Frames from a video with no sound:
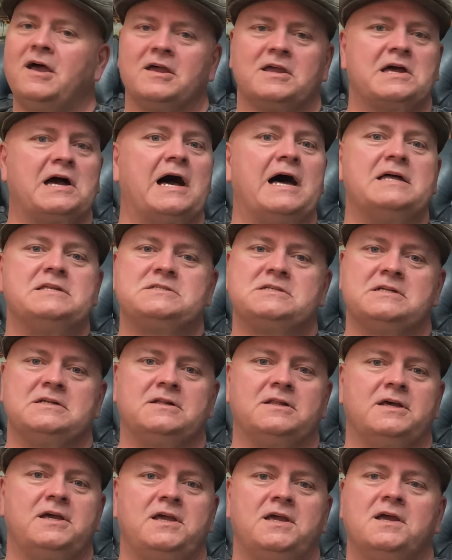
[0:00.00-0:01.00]

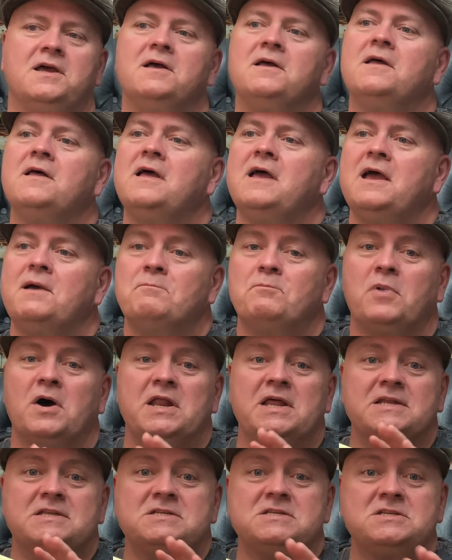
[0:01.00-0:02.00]
Constantly, but
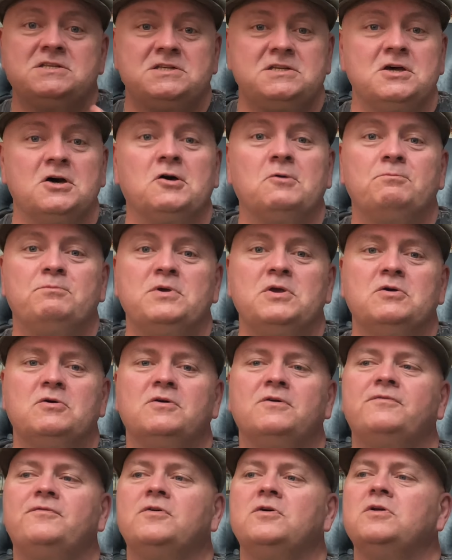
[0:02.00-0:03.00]
it's still
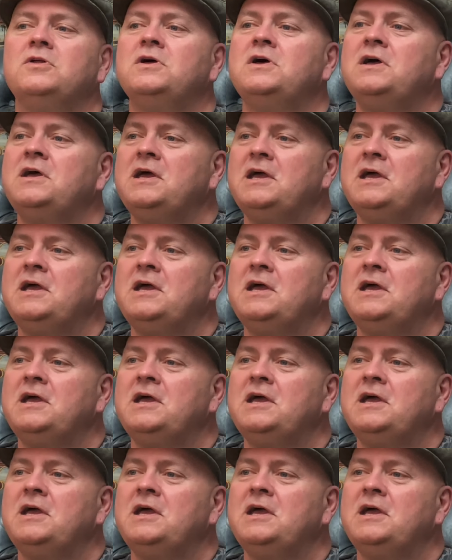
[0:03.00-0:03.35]
beautiful.